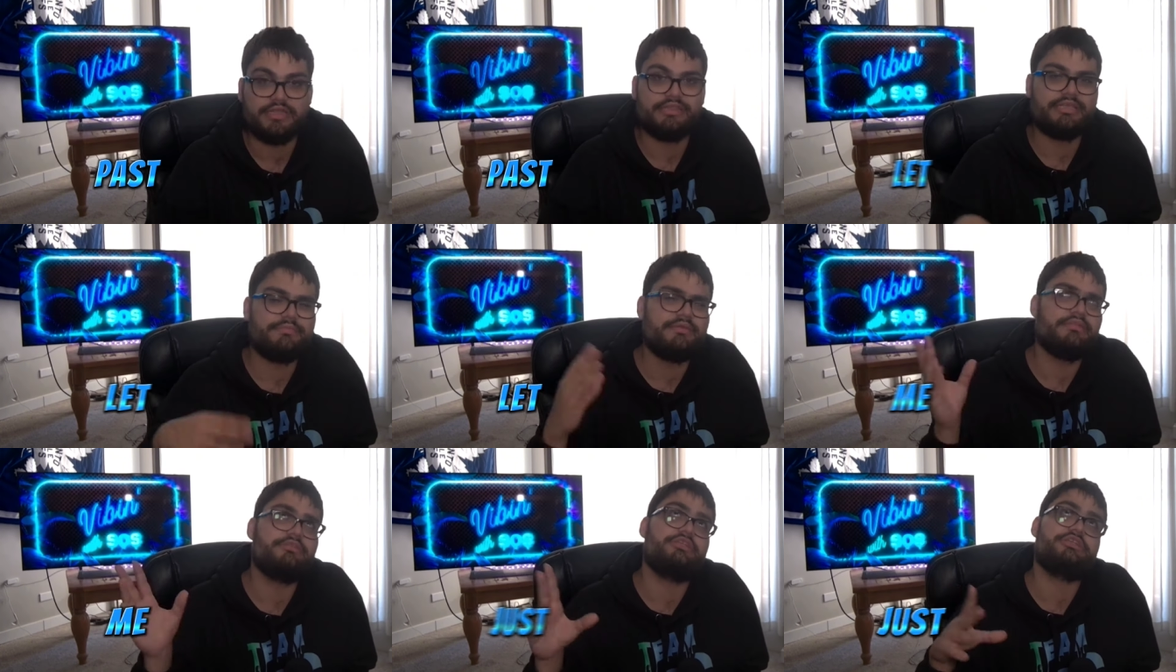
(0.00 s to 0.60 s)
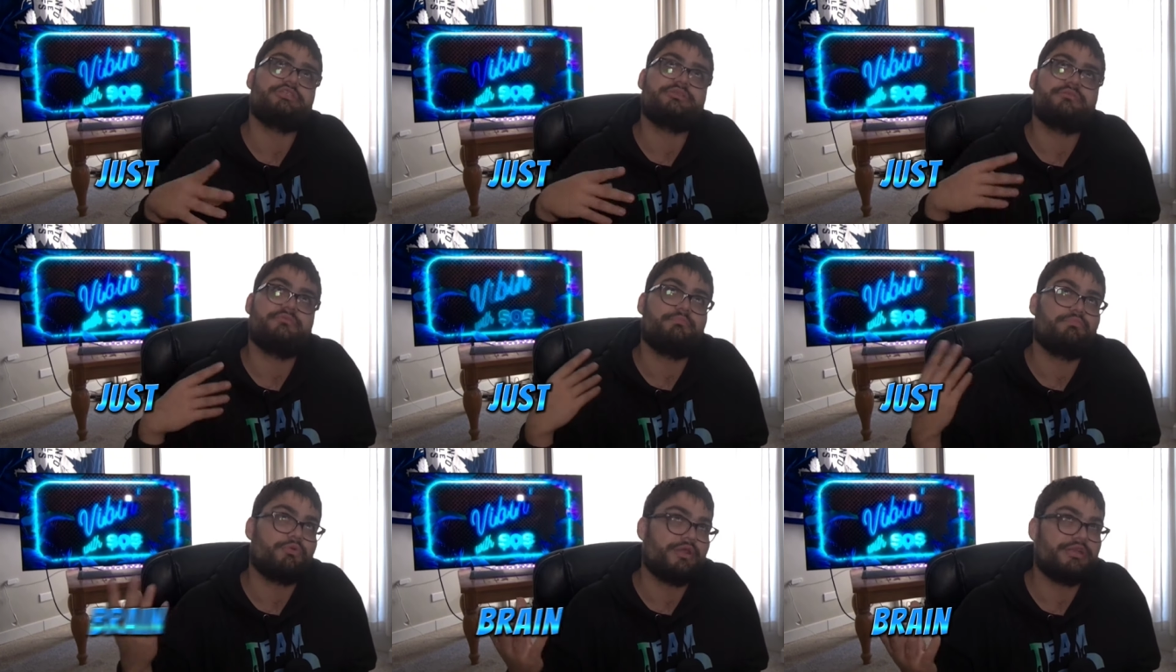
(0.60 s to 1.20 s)
Let me just
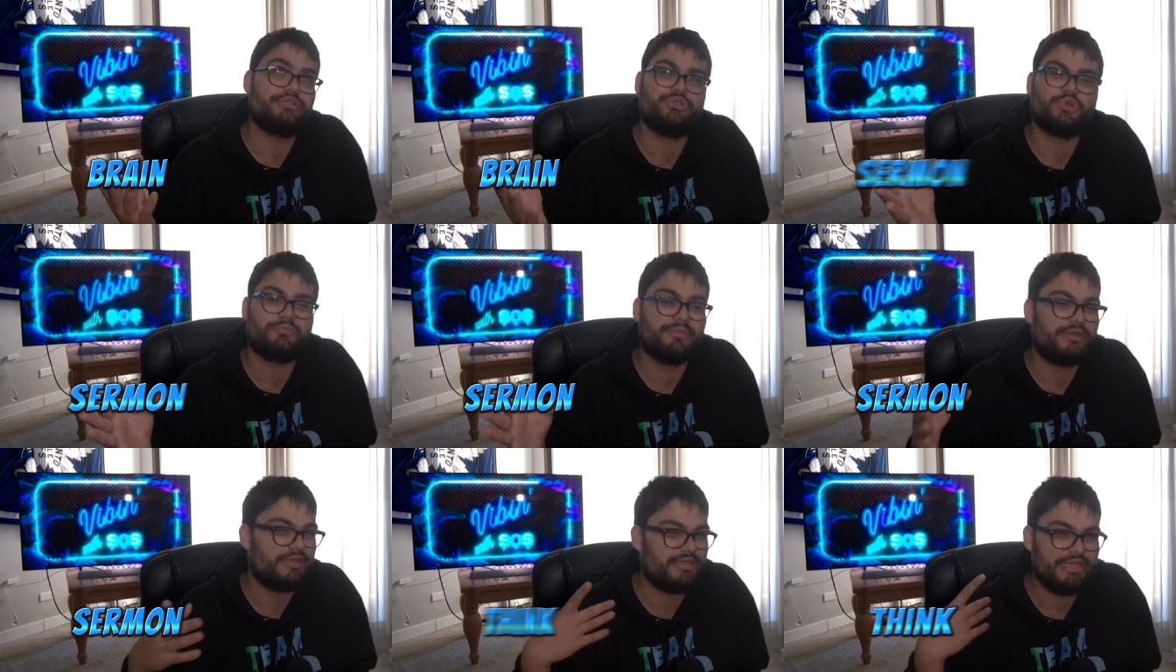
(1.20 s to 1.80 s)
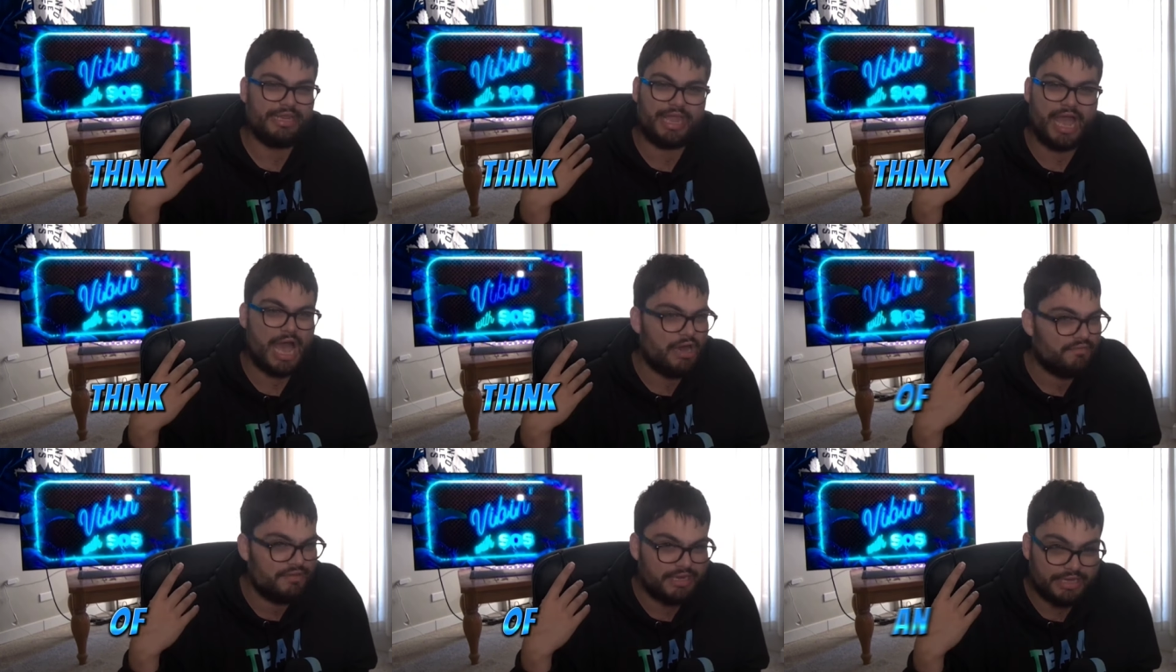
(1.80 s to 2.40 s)
brainstorm and think
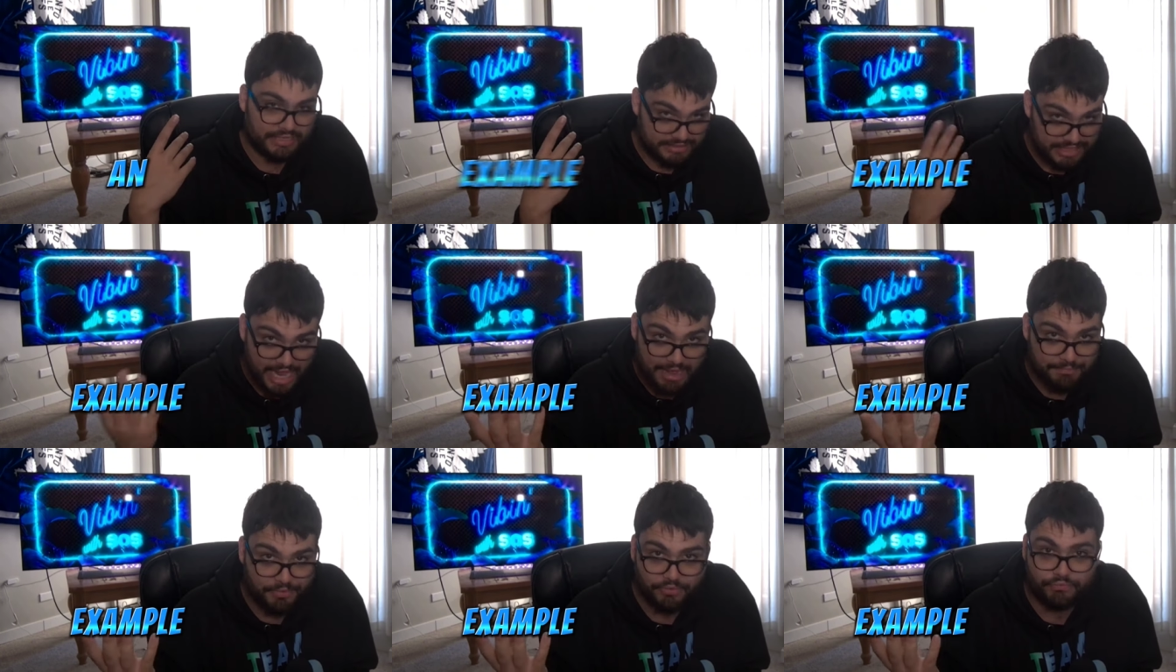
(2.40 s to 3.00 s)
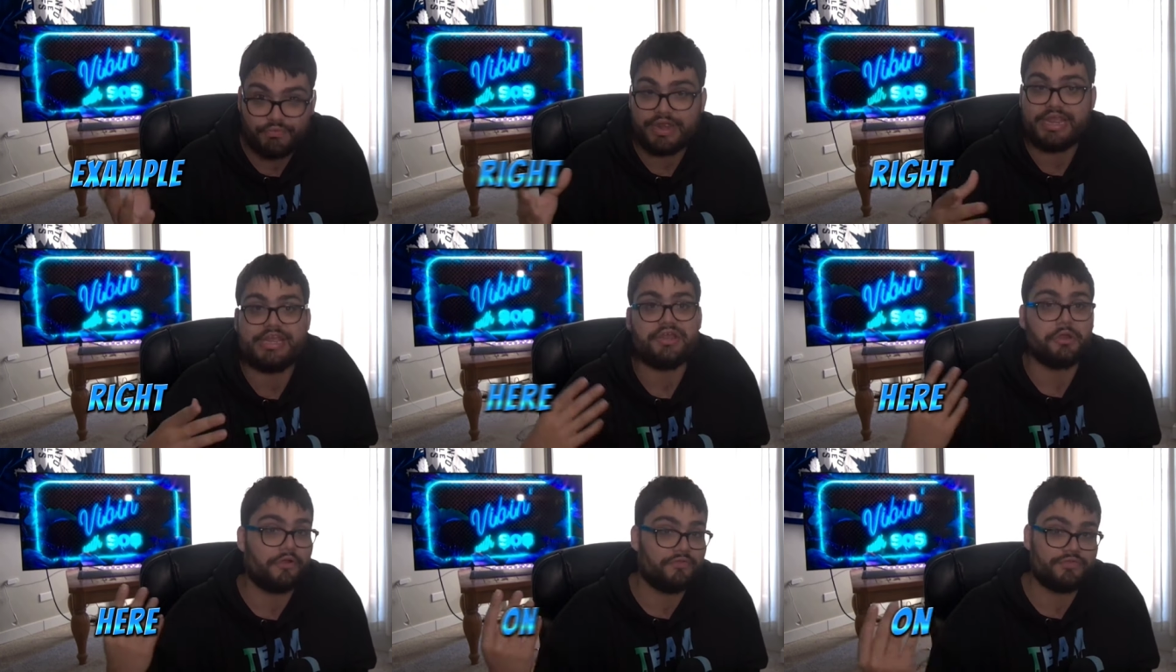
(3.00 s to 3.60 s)
of an example right
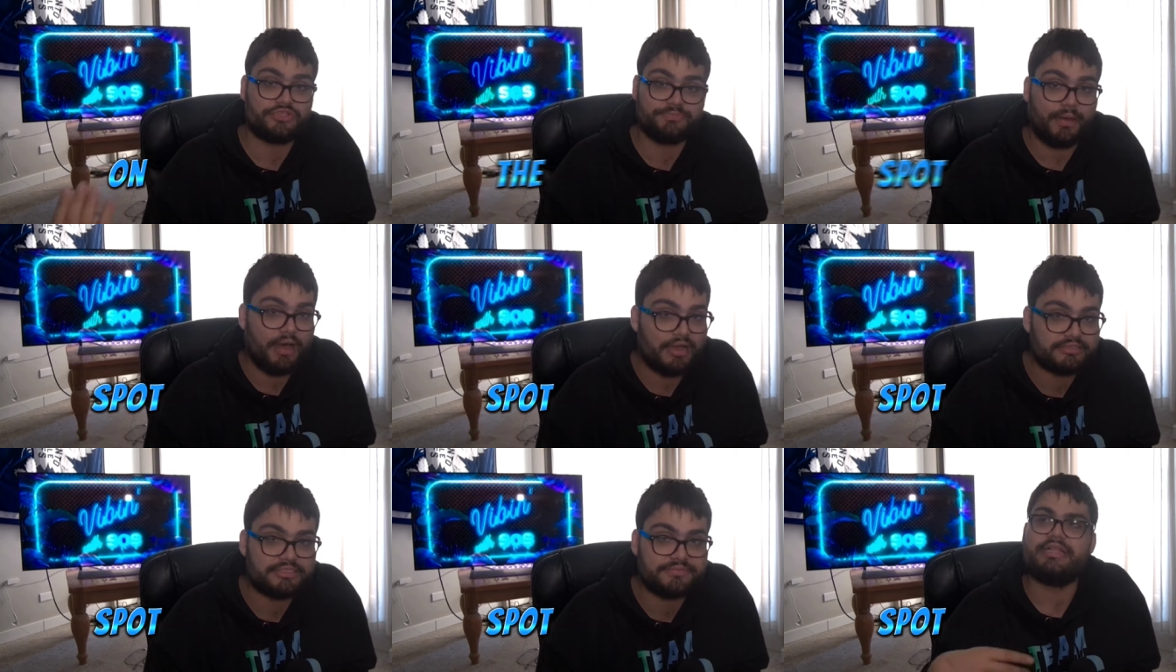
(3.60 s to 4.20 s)
here on the spot.